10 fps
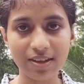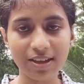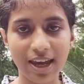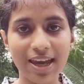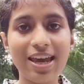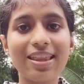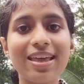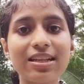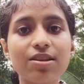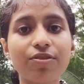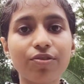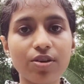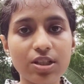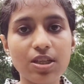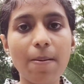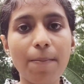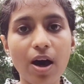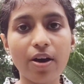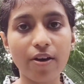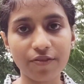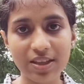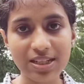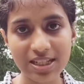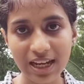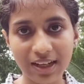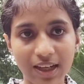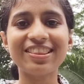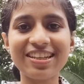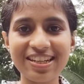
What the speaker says: Okay, that's the first part of this technique.